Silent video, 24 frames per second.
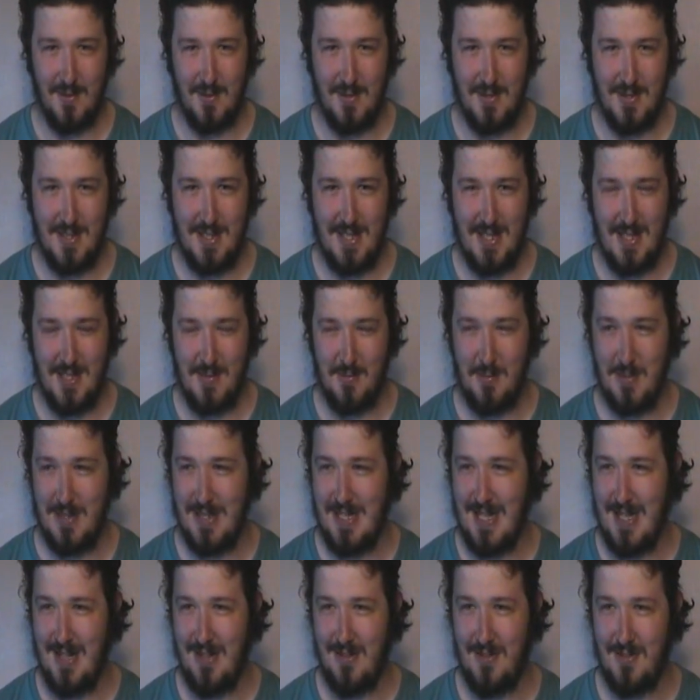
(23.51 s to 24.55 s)
Because it hasn't been
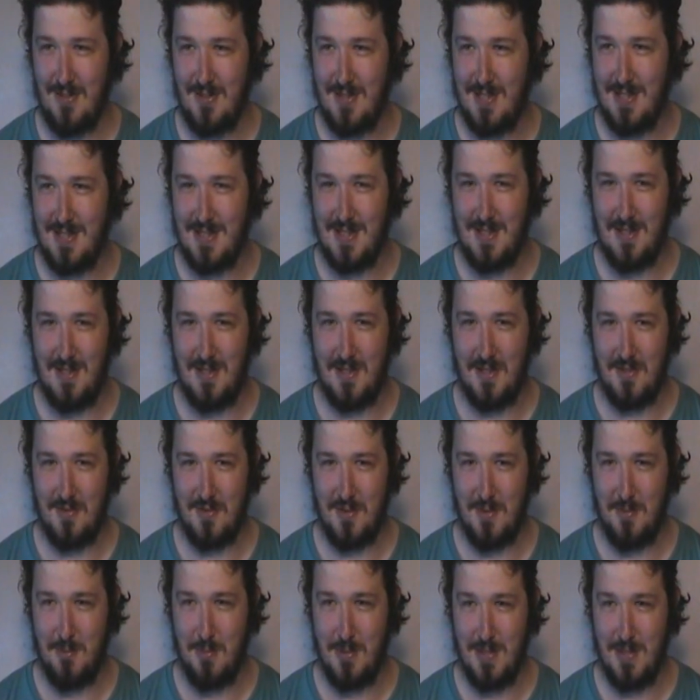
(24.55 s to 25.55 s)
that long since the last one,